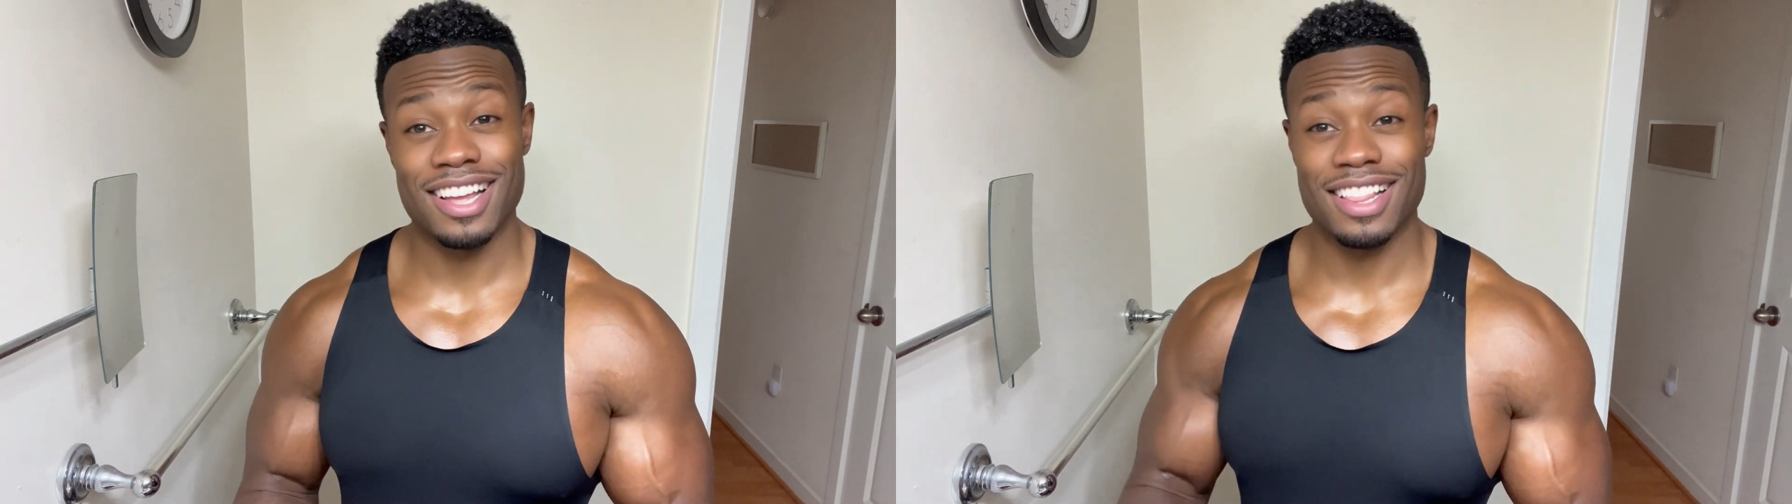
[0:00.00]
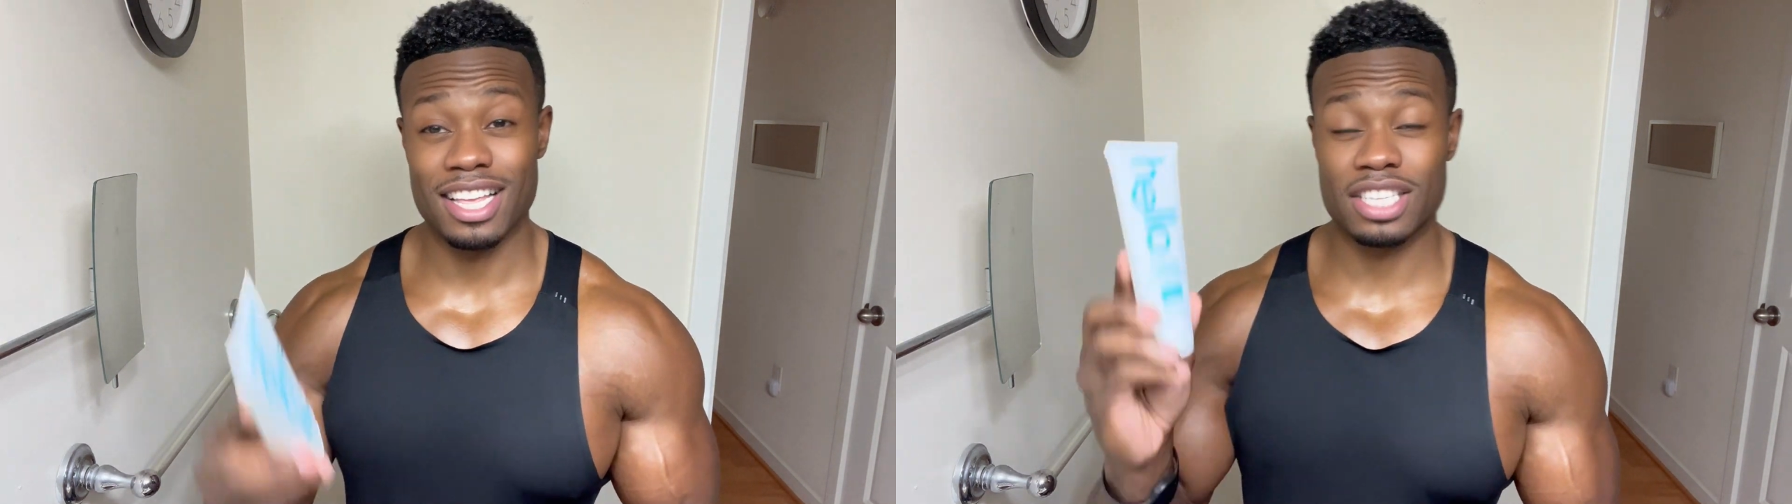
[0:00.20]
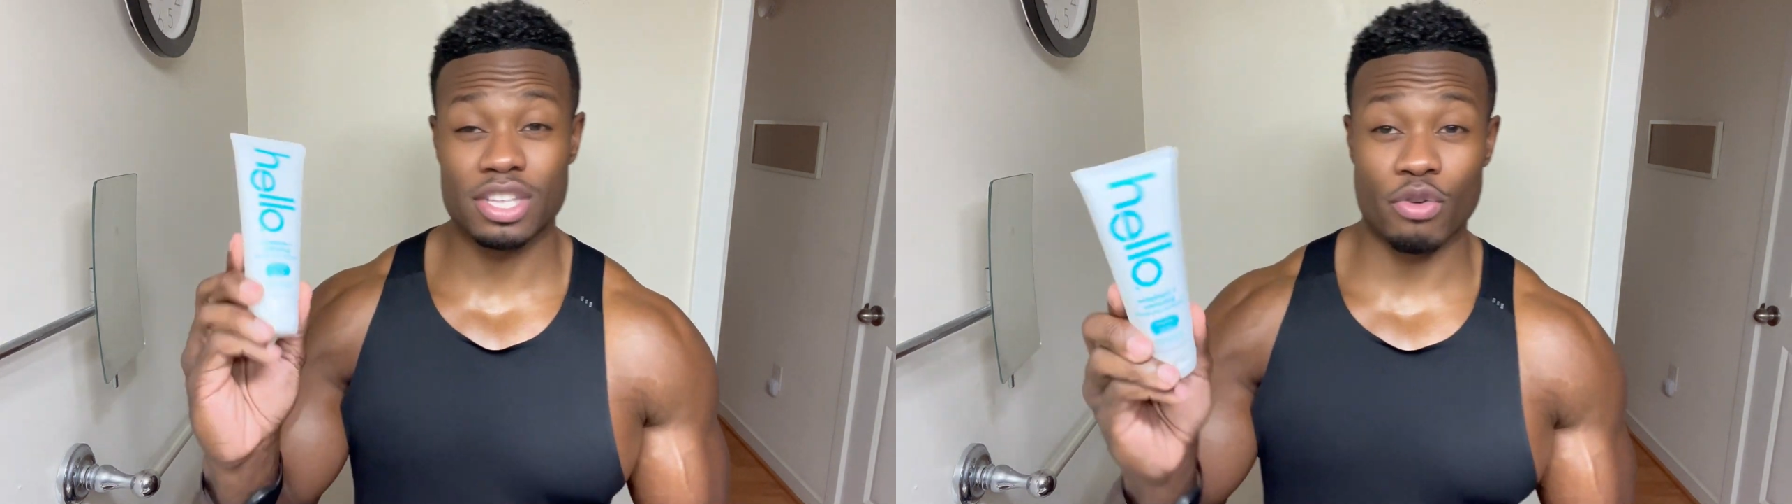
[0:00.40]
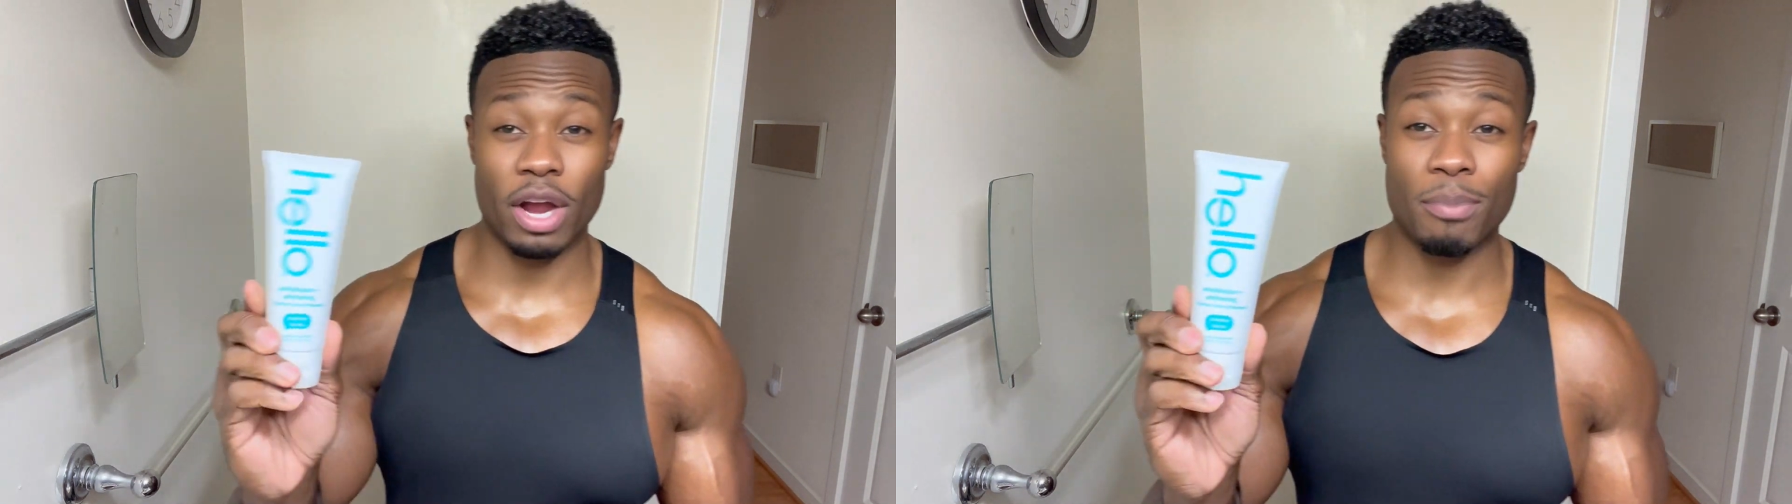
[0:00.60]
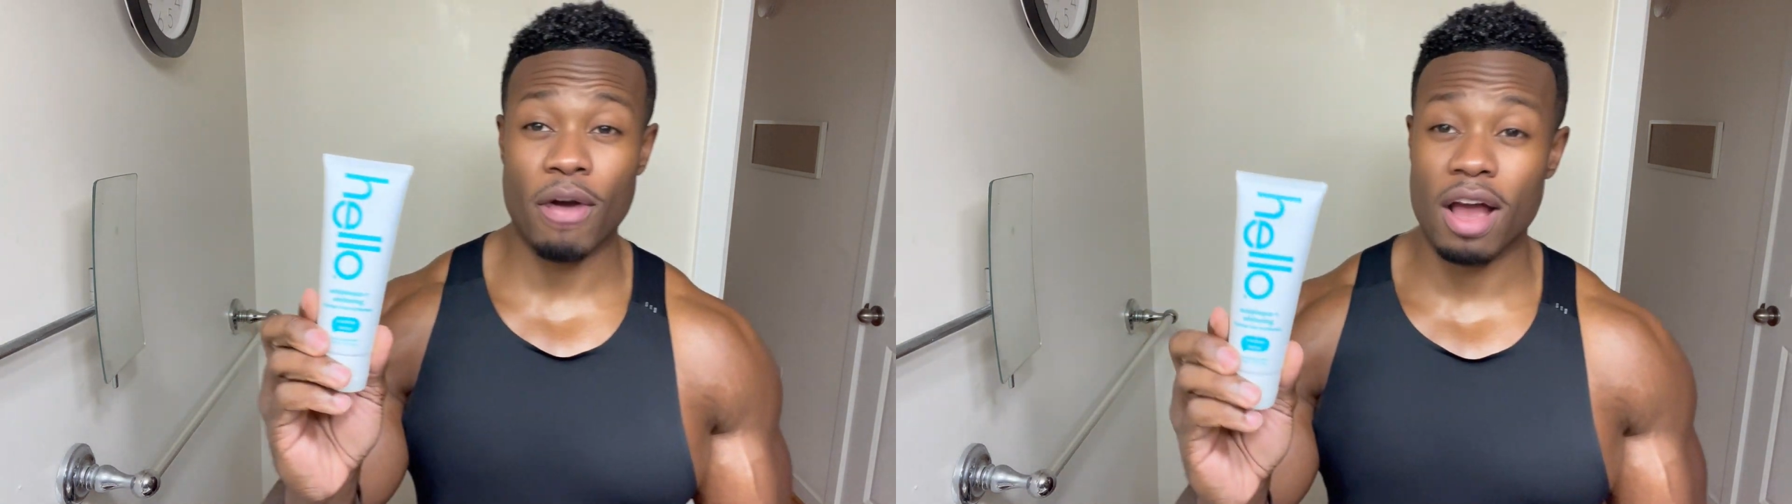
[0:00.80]
This is a
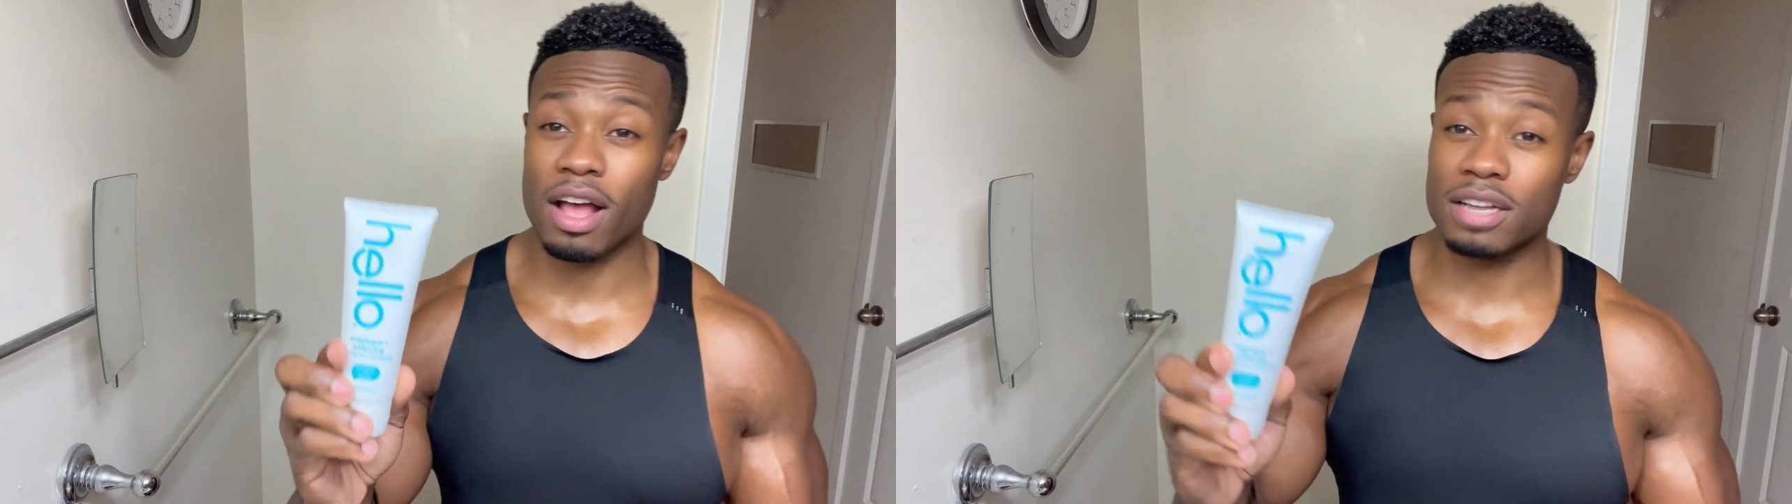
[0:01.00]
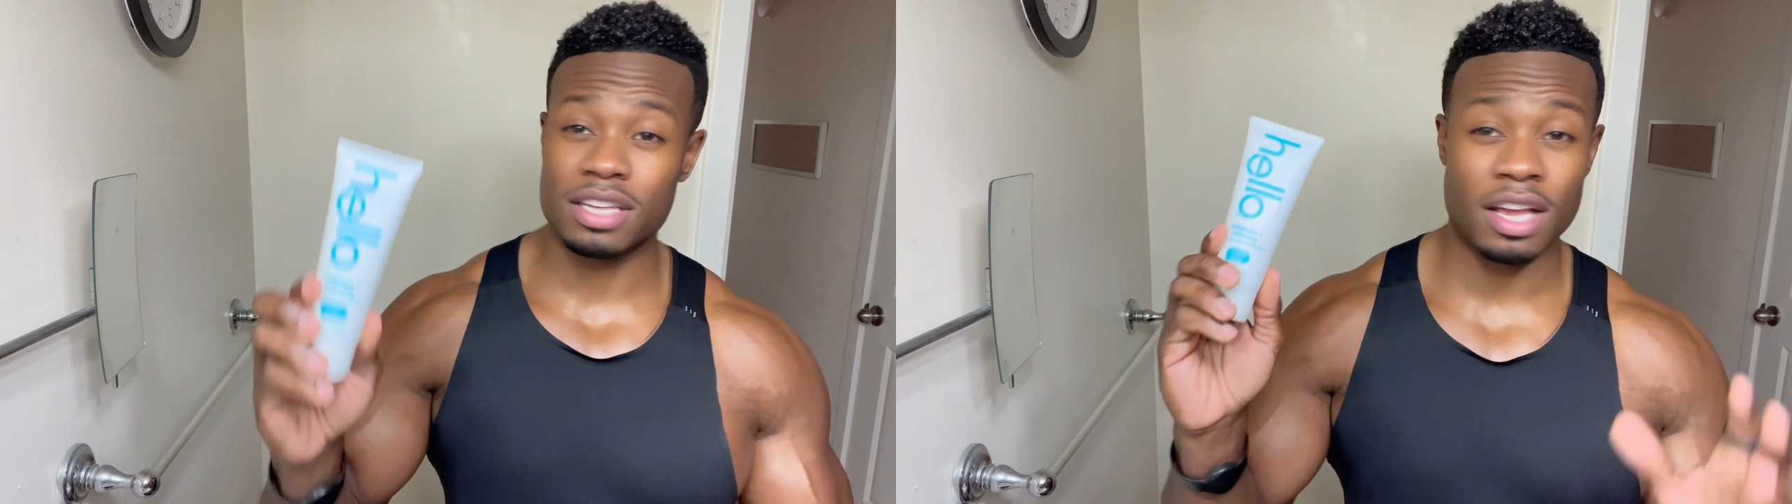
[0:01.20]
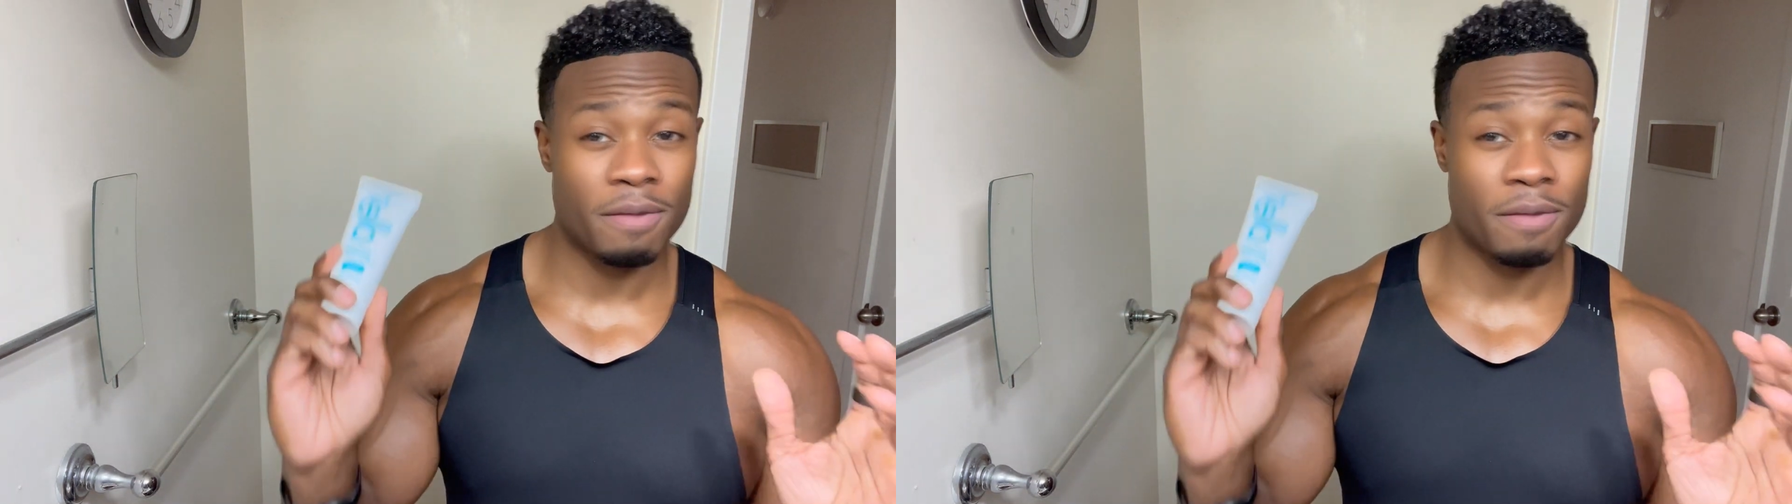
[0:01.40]
great product.